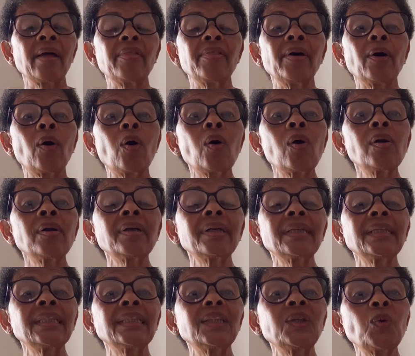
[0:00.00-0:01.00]
The whole
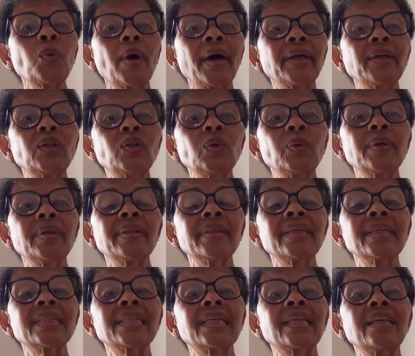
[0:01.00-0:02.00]
reason we are doing
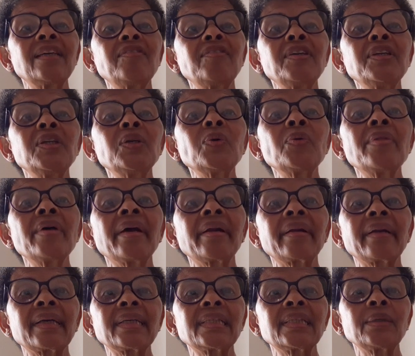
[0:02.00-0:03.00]
this, giving you the
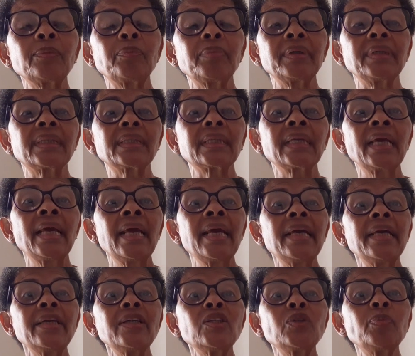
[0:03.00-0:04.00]
recipes,
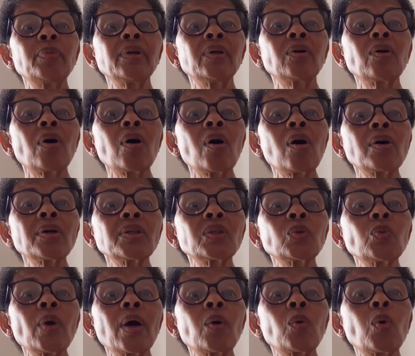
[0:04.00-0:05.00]
is because
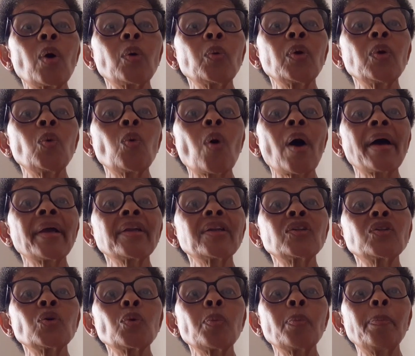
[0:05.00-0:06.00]
we want
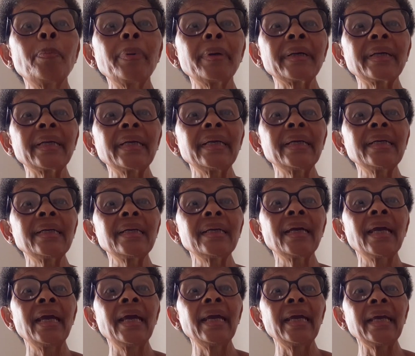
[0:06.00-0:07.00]
to bring
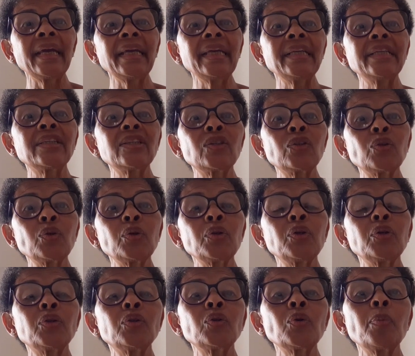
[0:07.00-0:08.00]
it to
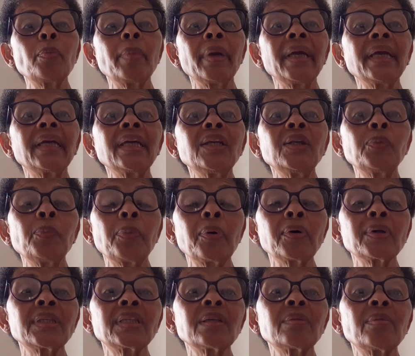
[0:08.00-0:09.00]
you, to make it
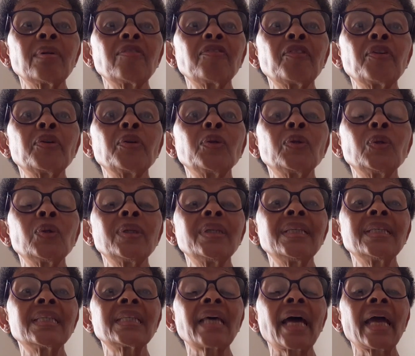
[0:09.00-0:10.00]
possible for you to
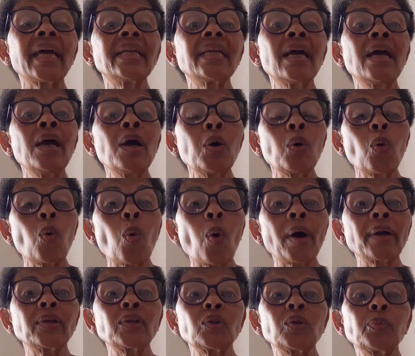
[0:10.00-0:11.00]
decide
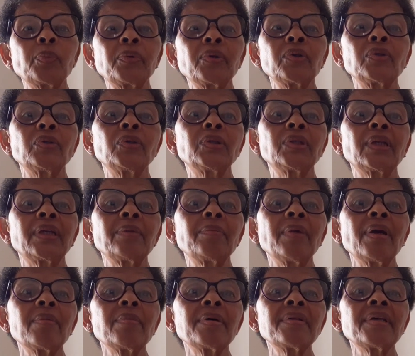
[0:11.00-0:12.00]
what to produce.
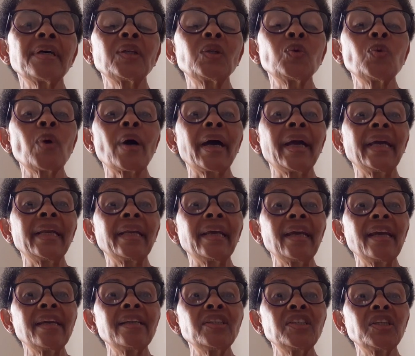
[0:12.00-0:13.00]
Remember that we are an
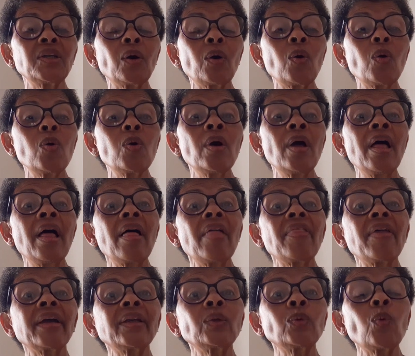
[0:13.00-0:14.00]
NGO
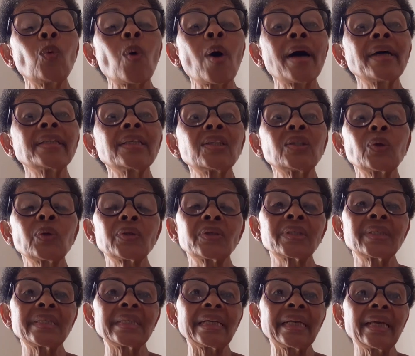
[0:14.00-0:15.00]
that wants to
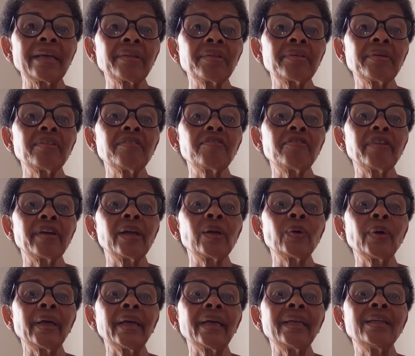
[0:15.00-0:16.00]
strengthen
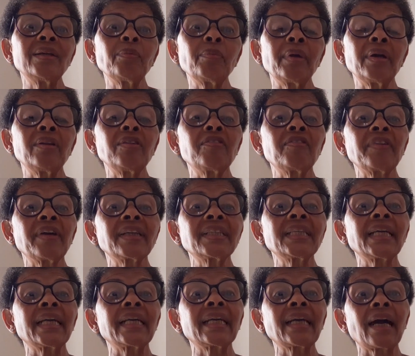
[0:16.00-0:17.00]
value-adding
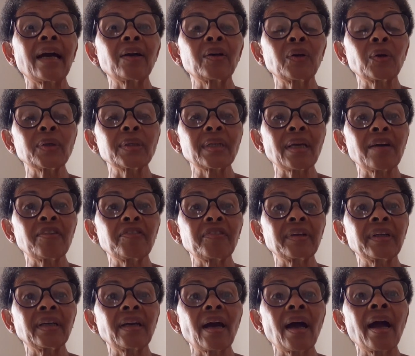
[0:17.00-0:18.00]
manufacturing across
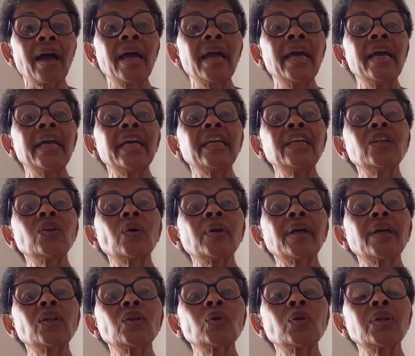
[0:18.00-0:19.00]
Africa in
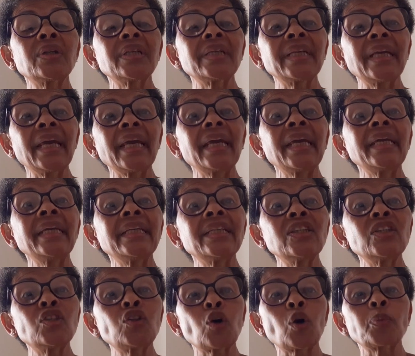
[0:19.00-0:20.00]
order to create
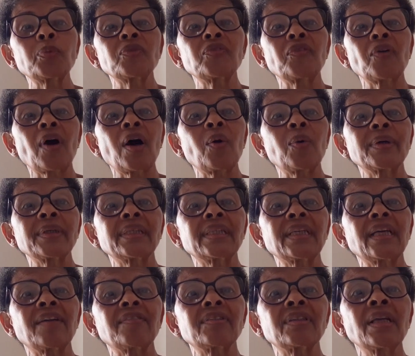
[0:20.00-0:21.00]
jobs for
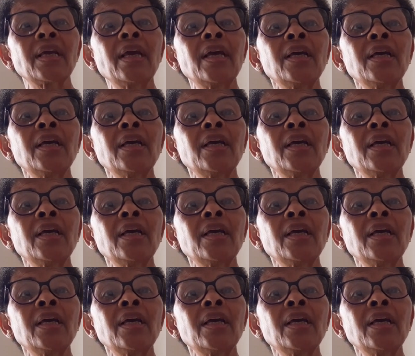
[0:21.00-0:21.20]
ourselves.